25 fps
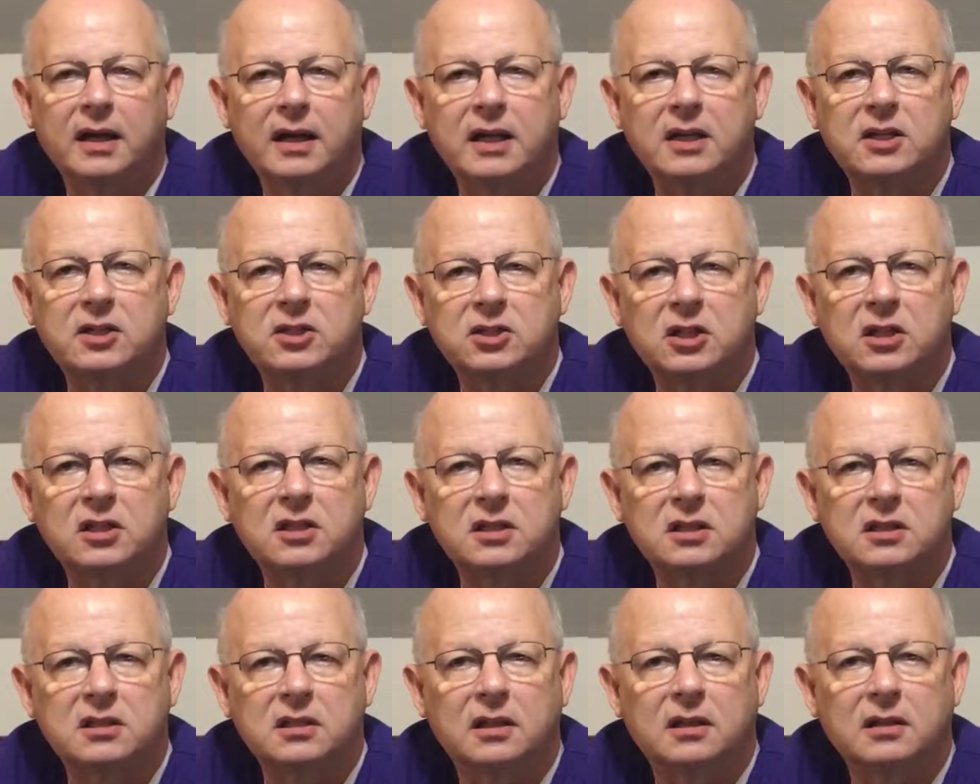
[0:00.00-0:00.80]
It's
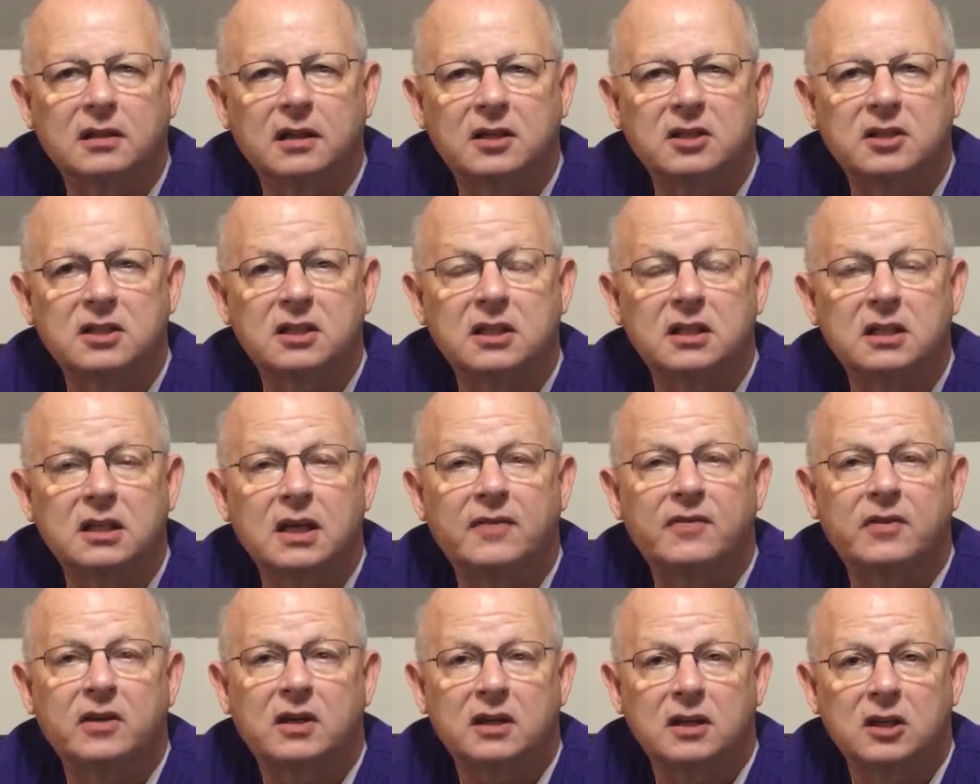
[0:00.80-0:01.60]
just a
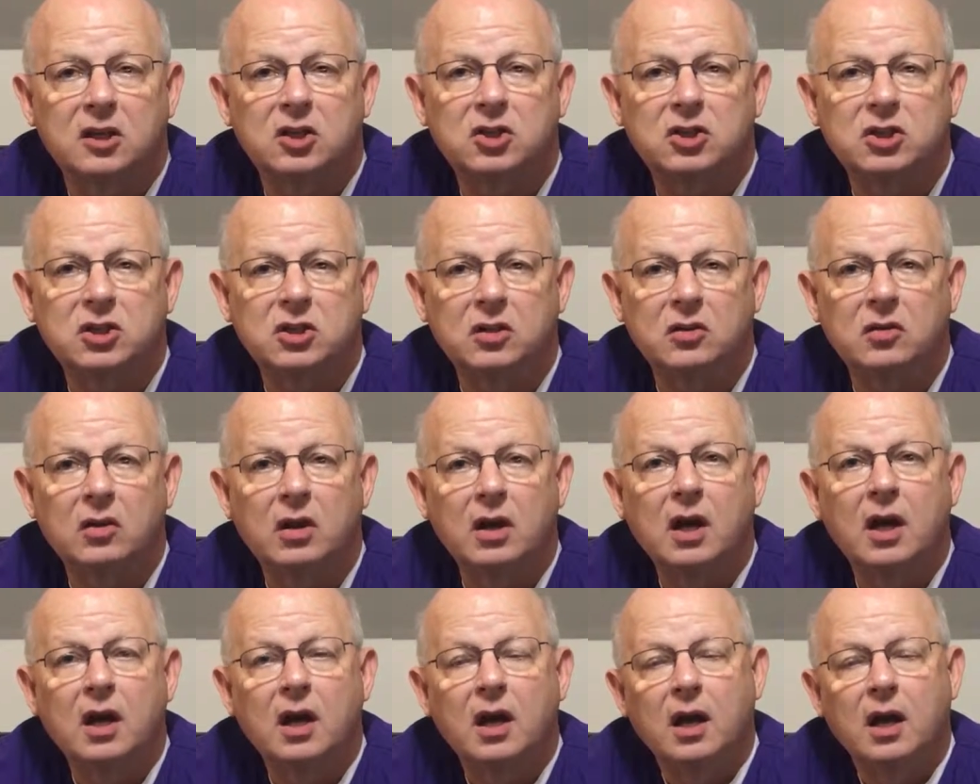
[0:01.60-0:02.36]
significant issue